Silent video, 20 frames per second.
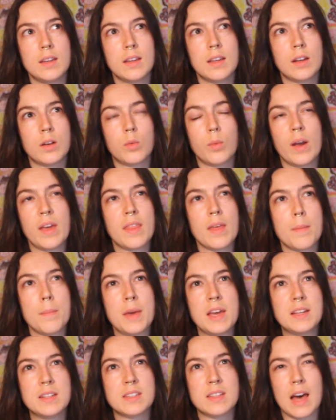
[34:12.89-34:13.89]
in a way that
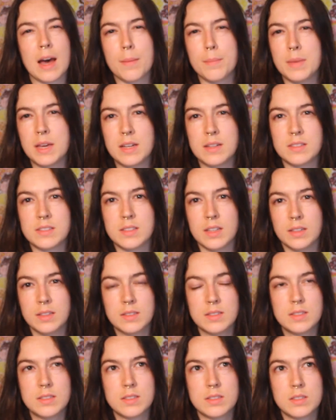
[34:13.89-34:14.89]
makes
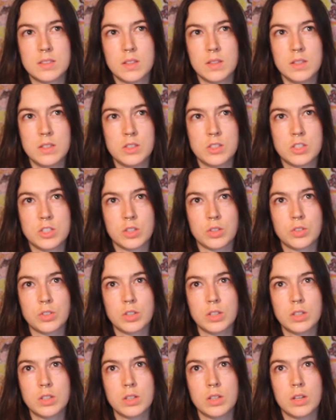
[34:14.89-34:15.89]
sense to these
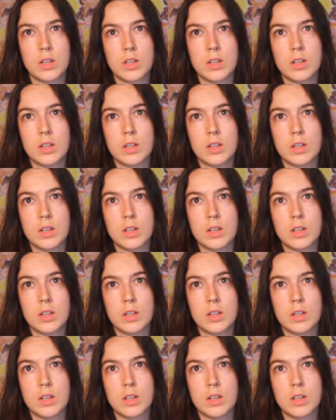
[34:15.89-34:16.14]
children,